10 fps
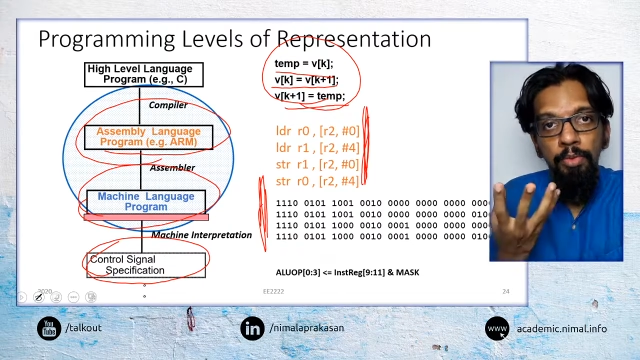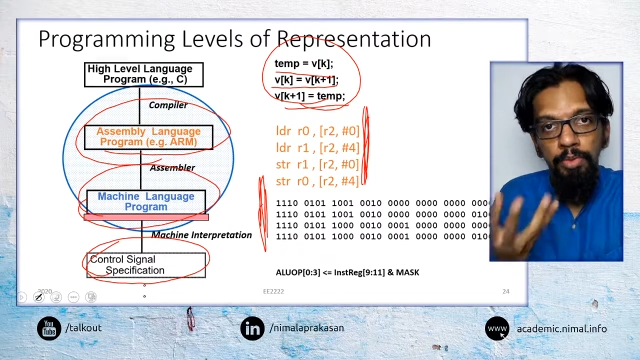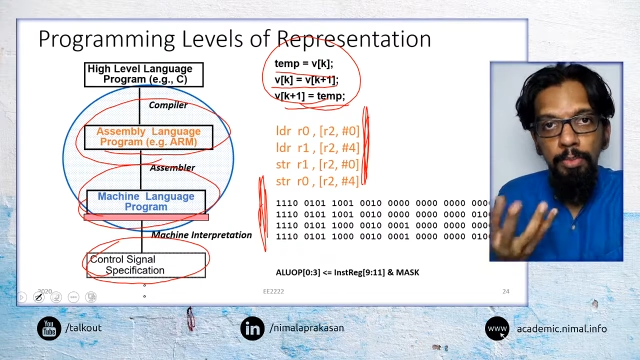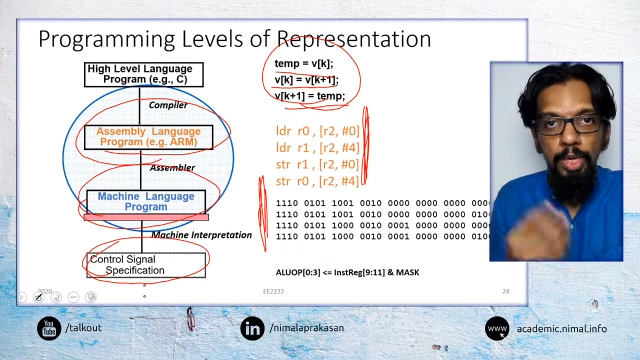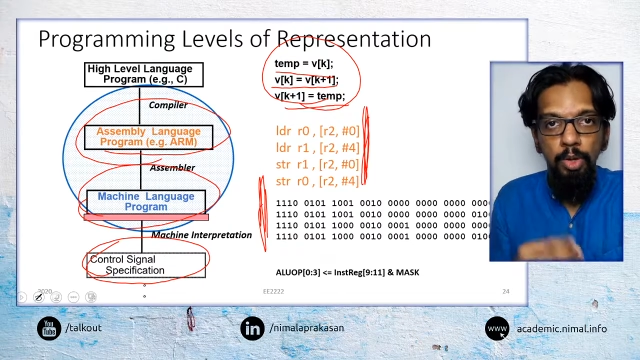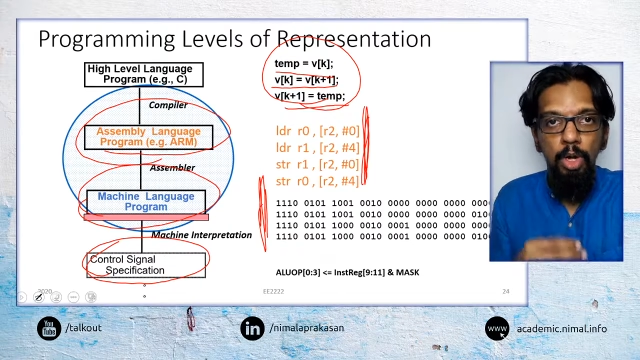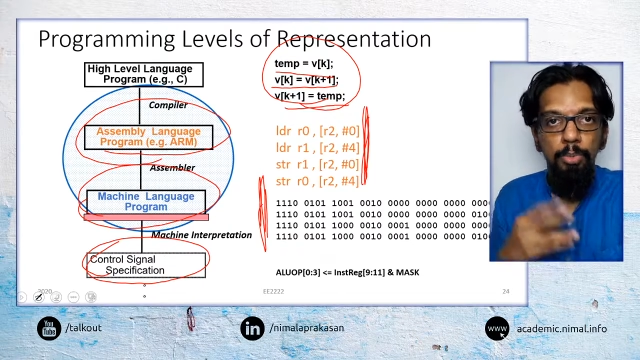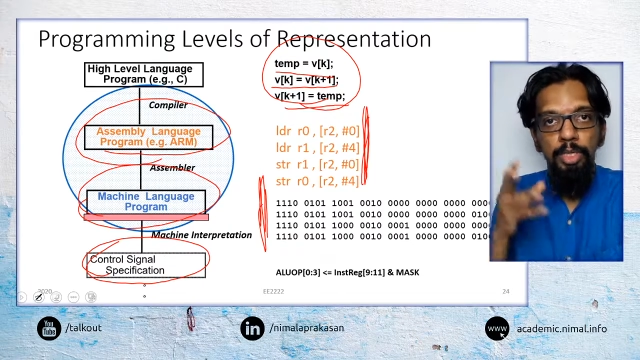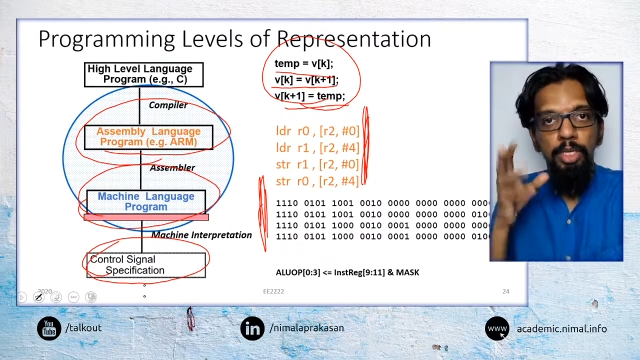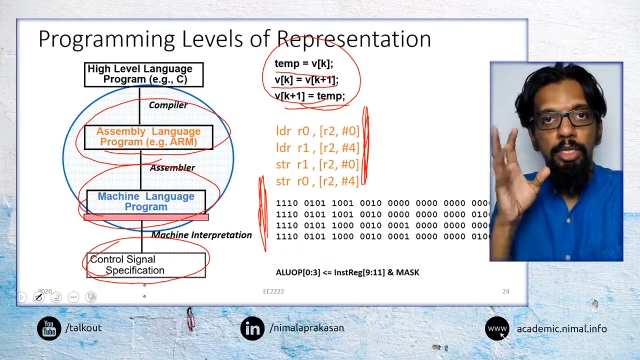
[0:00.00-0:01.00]
We may
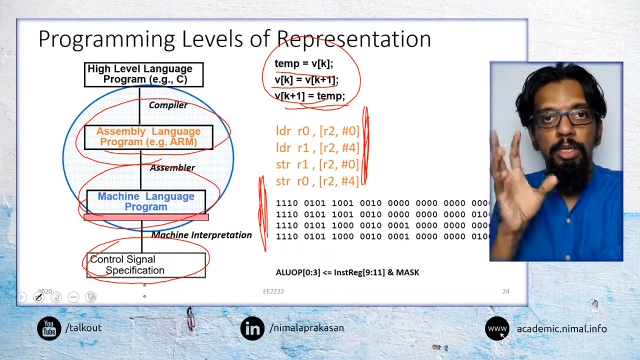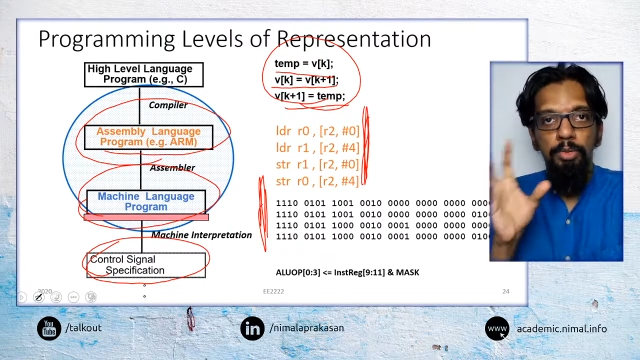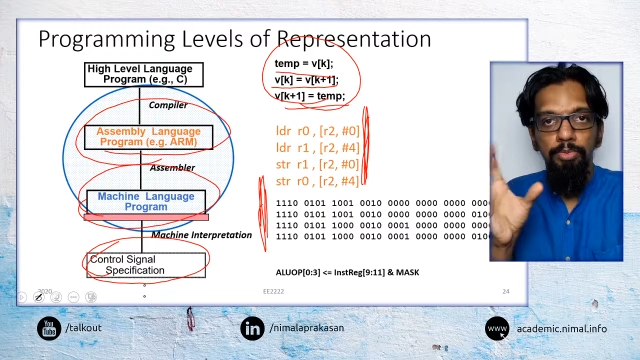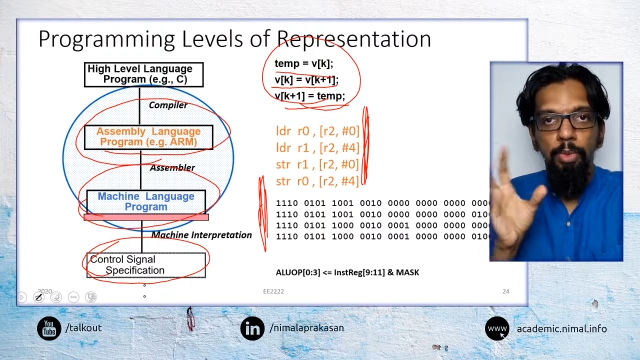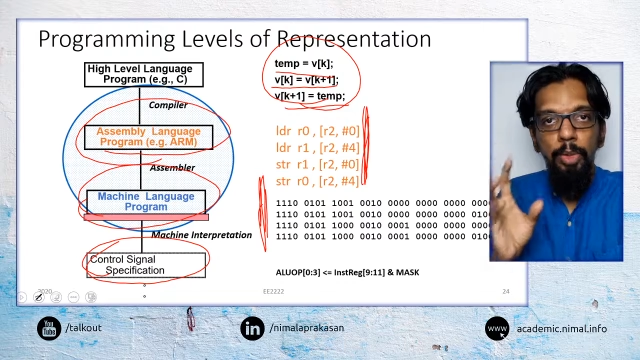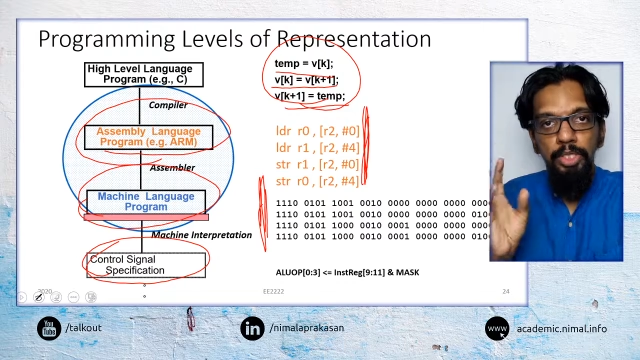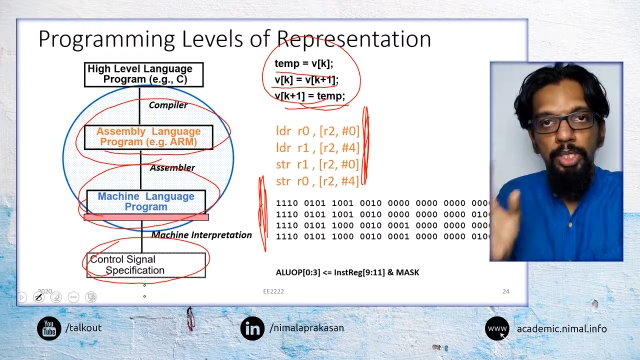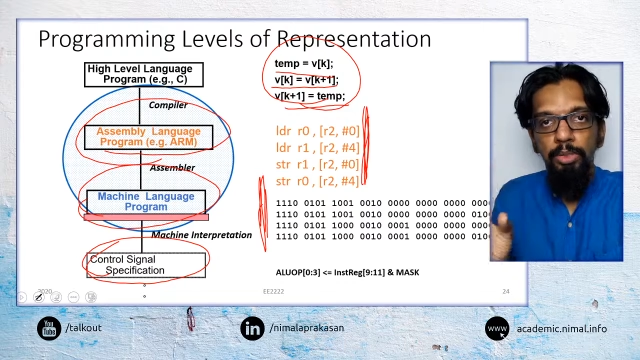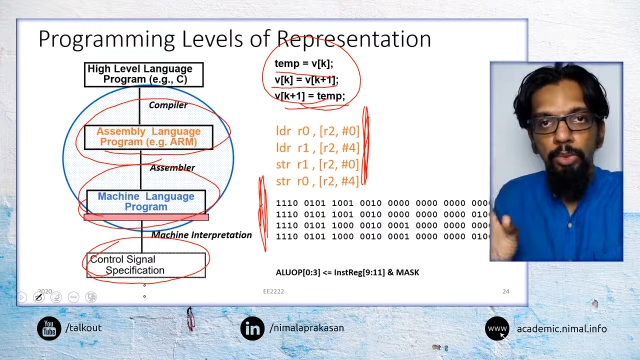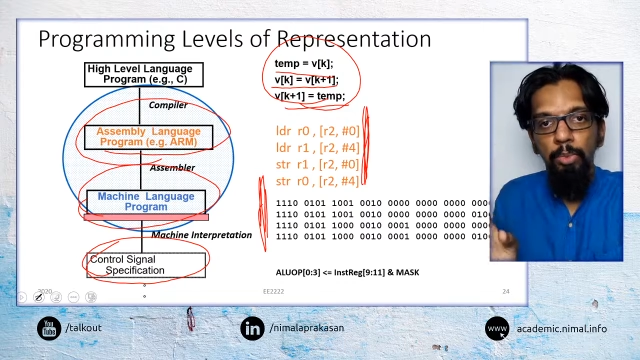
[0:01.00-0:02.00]
not be
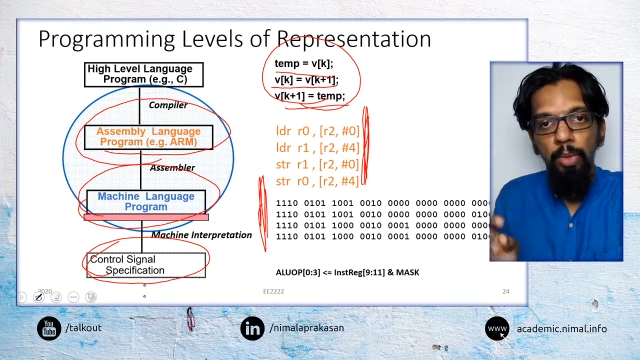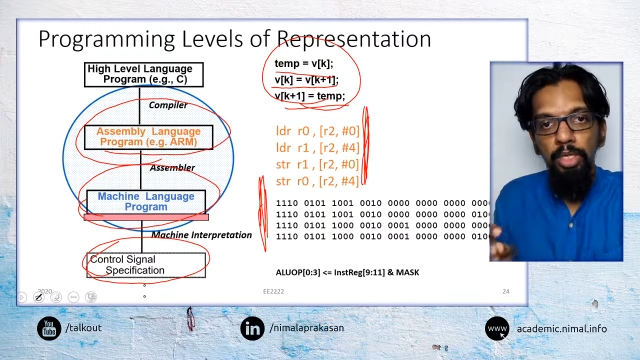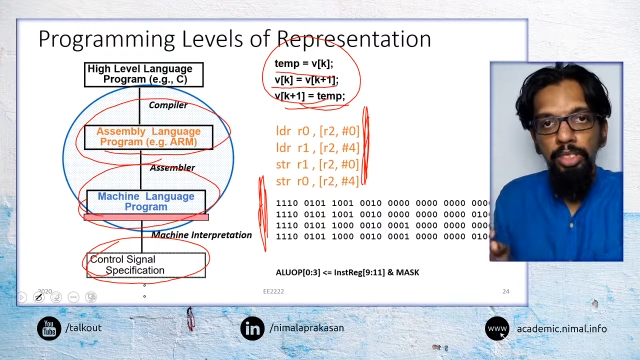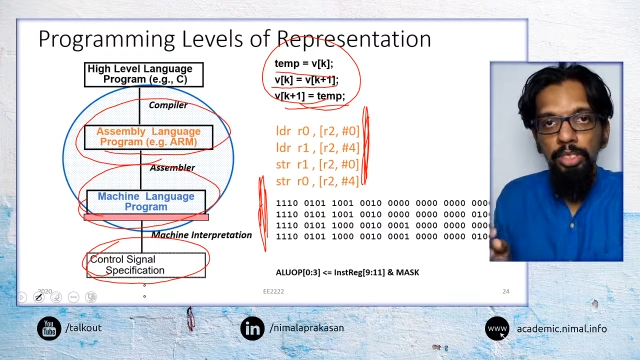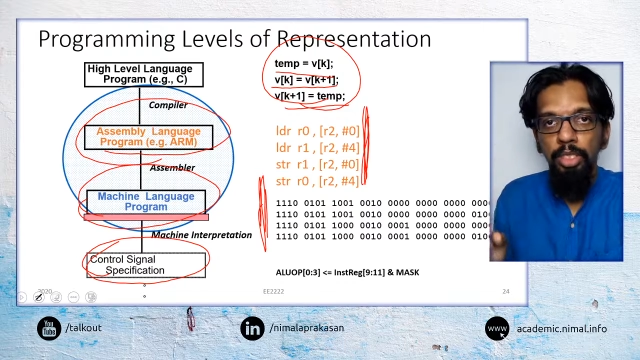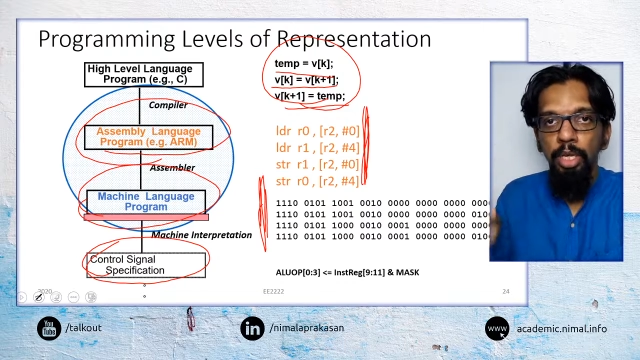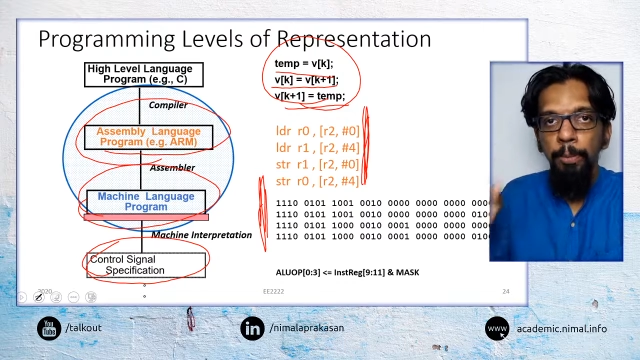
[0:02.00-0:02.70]
focusing too much,